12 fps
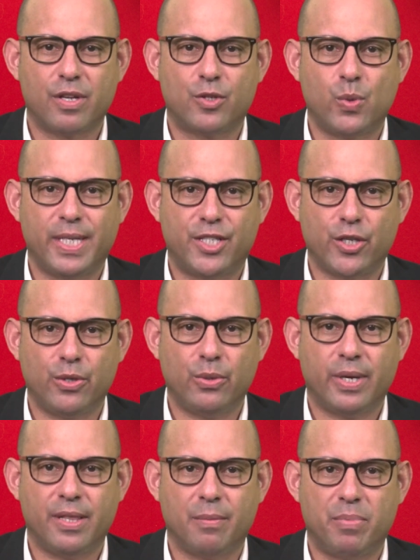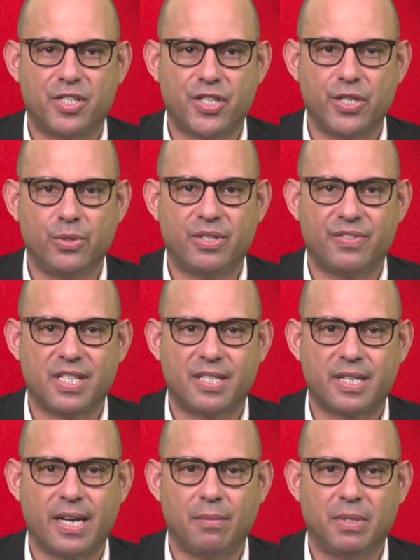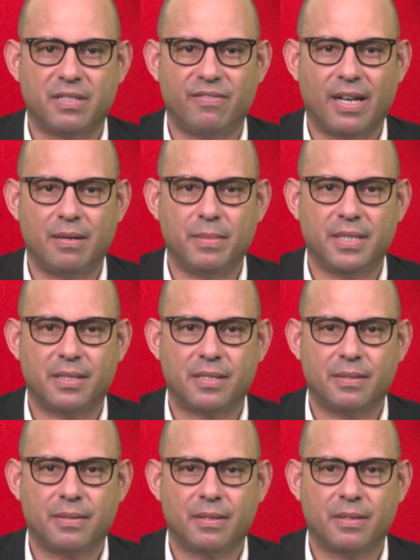that we do in the pursuit of sustainable development.